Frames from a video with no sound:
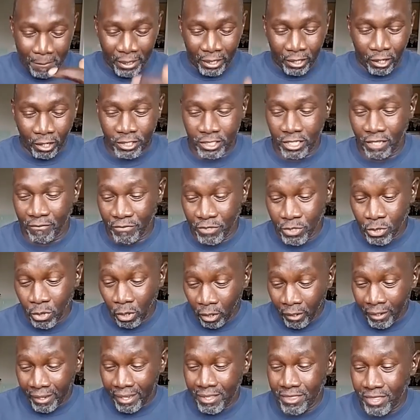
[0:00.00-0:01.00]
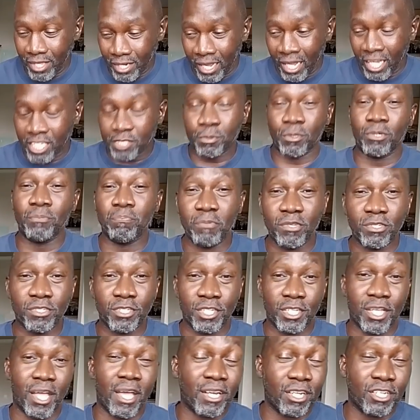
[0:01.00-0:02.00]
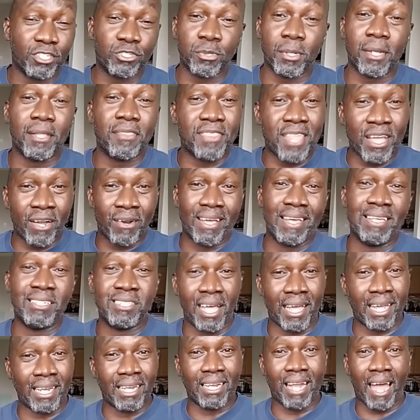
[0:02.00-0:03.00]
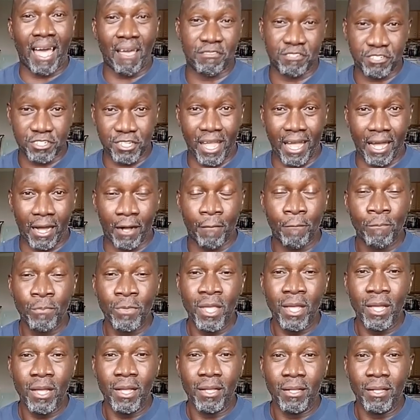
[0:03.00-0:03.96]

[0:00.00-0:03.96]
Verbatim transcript: because if you are in the gospel music industry, there is a lifestyle